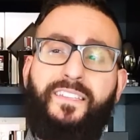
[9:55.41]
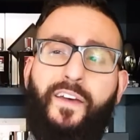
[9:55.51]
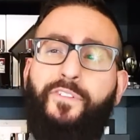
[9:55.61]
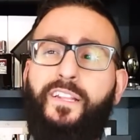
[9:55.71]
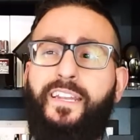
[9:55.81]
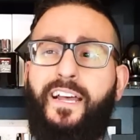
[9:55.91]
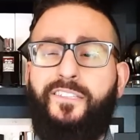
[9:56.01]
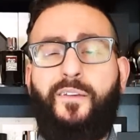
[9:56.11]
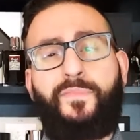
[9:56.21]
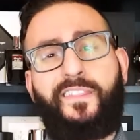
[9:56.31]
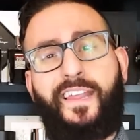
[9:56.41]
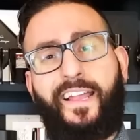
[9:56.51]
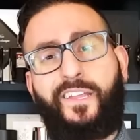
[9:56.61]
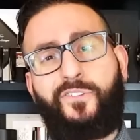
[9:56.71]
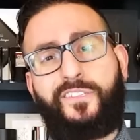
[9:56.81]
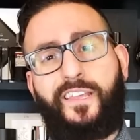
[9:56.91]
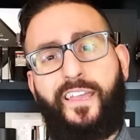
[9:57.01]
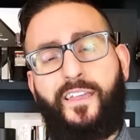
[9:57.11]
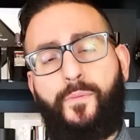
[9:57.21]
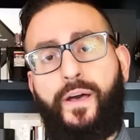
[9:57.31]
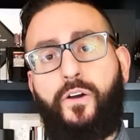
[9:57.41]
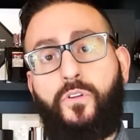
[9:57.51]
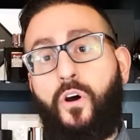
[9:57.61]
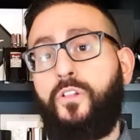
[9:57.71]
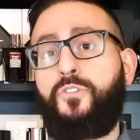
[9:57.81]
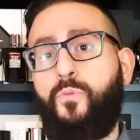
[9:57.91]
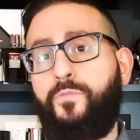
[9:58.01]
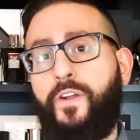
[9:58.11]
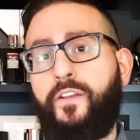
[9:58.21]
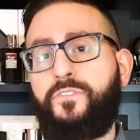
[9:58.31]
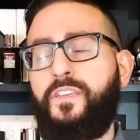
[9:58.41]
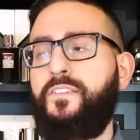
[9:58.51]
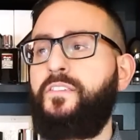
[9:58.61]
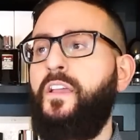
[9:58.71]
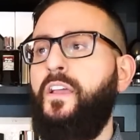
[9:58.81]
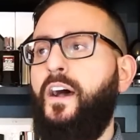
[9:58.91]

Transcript: Definitely not something that I can say about all Dua fragrances.